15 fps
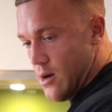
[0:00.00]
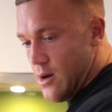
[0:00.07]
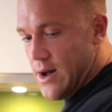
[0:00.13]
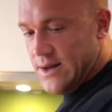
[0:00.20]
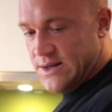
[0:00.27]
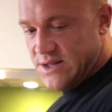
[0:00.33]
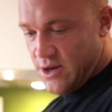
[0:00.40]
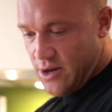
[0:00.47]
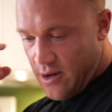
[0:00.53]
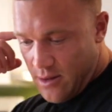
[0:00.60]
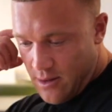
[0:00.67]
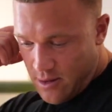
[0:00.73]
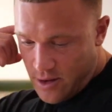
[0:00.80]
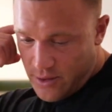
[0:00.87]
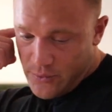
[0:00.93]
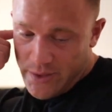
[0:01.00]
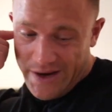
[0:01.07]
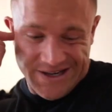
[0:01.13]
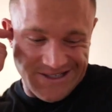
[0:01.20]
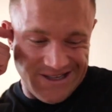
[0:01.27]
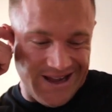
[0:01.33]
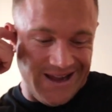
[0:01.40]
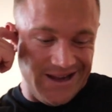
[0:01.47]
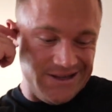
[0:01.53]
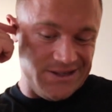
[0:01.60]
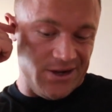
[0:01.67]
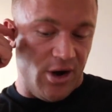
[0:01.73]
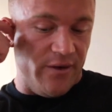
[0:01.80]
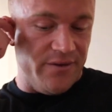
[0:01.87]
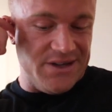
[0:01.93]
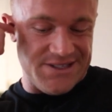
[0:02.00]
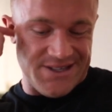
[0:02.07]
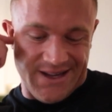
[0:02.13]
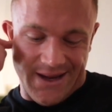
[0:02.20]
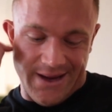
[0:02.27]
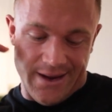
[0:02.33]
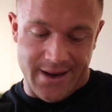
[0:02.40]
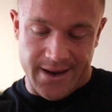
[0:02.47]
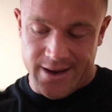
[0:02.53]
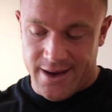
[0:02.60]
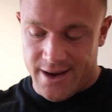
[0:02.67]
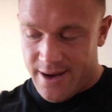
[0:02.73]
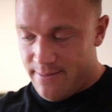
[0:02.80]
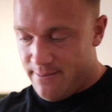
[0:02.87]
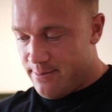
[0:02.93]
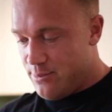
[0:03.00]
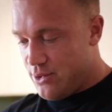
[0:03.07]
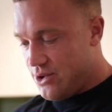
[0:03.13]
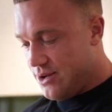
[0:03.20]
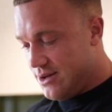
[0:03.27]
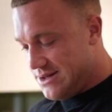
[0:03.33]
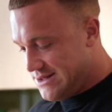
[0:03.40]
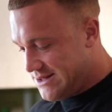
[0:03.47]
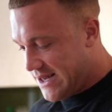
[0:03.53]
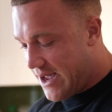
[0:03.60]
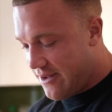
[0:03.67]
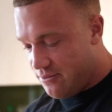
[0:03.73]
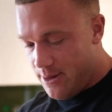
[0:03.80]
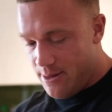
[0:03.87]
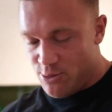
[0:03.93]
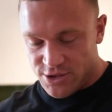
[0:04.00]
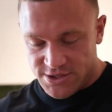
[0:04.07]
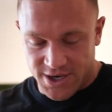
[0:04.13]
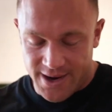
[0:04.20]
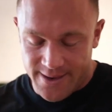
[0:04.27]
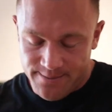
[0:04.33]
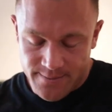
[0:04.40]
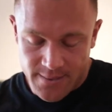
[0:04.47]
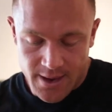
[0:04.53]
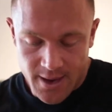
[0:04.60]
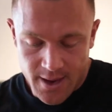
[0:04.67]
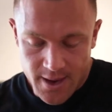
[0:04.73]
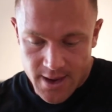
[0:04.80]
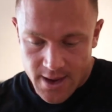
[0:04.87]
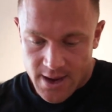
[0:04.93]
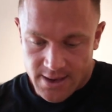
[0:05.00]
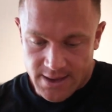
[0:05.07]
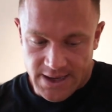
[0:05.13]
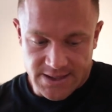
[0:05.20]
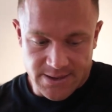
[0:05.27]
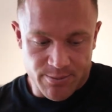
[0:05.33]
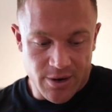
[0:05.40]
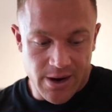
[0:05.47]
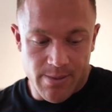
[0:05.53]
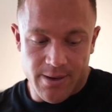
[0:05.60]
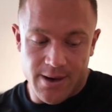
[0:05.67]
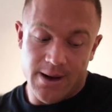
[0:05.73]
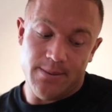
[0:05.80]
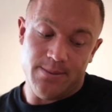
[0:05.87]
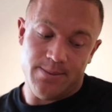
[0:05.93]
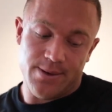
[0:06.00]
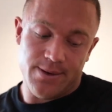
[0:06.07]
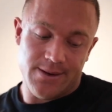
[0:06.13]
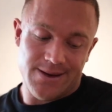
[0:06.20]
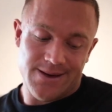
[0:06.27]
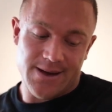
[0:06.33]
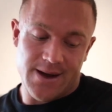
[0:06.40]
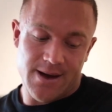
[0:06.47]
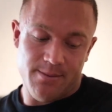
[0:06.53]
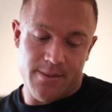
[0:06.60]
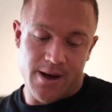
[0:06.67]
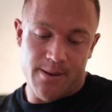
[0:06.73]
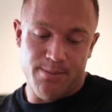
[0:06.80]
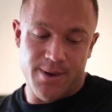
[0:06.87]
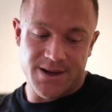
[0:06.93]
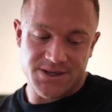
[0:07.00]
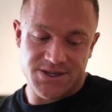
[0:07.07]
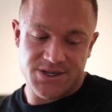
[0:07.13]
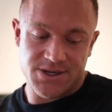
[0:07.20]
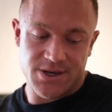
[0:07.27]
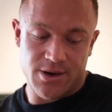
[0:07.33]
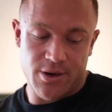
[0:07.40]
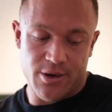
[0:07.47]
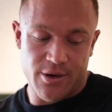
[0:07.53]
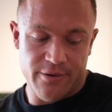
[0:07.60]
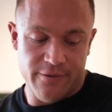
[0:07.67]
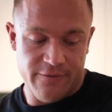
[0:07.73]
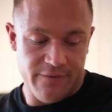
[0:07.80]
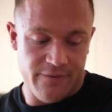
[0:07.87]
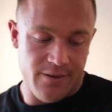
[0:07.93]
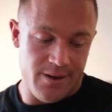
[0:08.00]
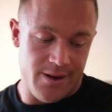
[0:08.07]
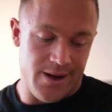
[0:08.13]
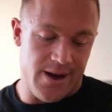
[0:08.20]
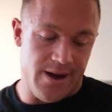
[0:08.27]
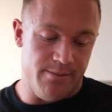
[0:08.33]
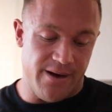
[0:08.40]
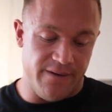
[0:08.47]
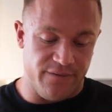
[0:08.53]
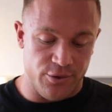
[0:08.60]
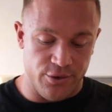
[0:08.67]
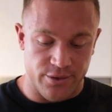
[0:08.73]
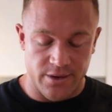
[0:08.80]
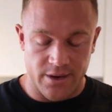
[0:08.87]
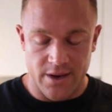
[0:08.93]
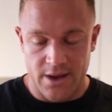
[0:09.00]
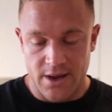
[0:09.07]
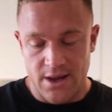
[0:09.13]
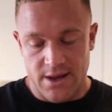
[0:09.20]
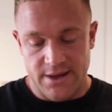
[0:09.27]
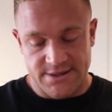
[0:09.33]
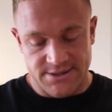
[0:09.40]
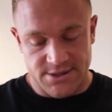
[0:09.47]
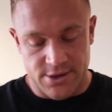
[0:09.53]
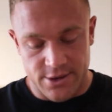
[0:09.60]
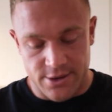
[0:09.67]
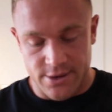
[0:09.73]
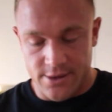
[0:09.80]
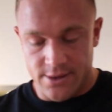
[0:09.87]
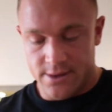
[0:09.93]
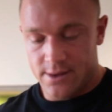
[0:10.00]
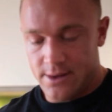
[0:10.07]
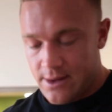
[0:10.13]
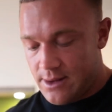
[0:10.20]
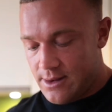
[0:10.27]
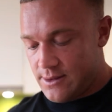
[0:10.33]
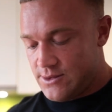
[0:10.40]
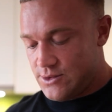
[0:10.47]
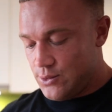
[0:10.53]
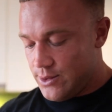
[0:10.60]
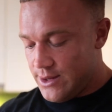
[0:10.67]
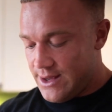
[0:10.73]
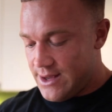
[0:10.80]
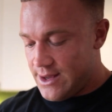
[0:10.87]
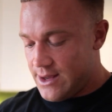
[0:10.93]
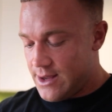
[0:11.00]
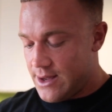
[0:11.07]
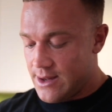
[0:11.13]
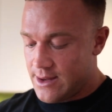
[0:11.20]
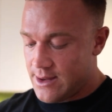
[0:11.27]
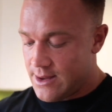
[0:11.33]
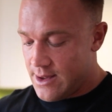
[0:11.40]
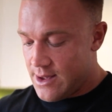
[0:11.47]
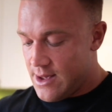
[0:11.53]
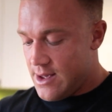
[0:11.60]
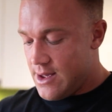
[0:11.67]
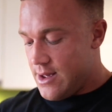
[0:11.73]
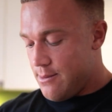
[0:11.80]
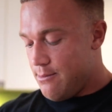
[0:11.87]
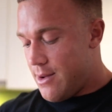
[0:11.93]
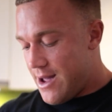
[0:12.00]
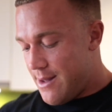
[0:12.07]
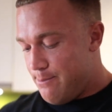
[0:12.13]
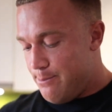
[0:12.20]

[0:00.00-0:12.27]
Right, so on rest days, obviously, because I have a bit more time, I like to prep up a bunch of my food. So doing my